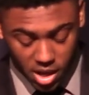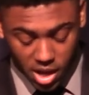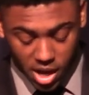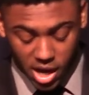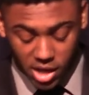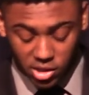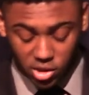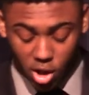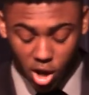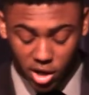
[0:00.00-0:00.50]

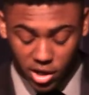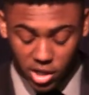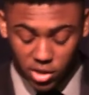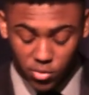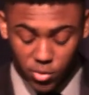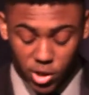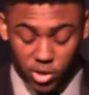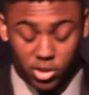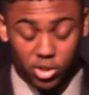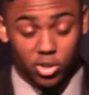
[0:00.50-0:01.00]
As long as
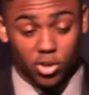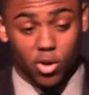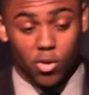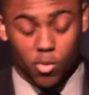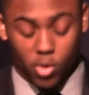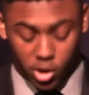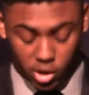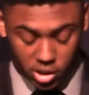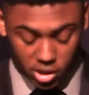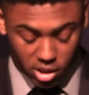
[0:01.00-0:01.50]
we are still
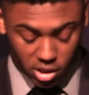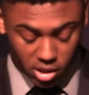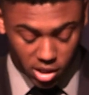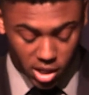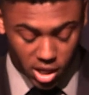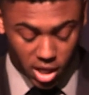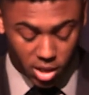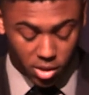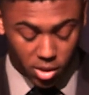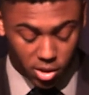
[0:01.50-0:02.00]
working
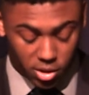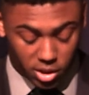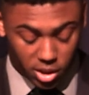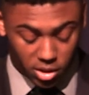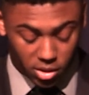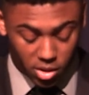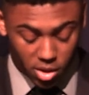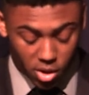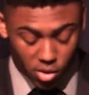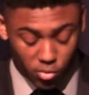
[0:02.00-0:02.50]
and
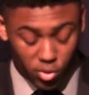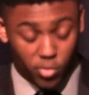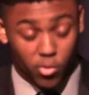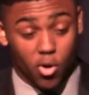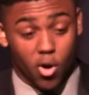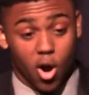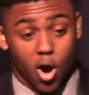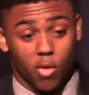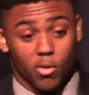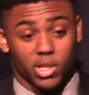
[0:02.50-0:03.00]
learning, we will
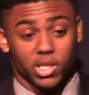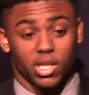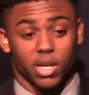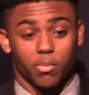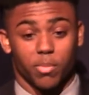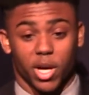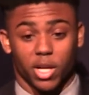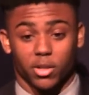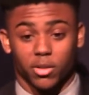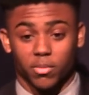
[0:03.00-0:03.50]
always get
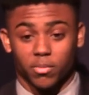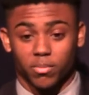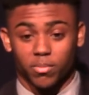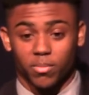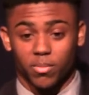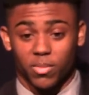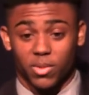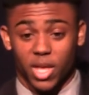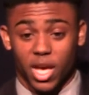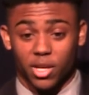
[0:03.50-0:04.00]
better.
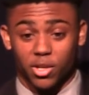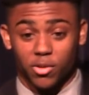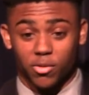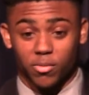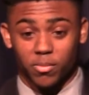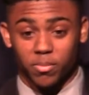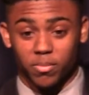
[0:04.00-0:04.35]
Thank you.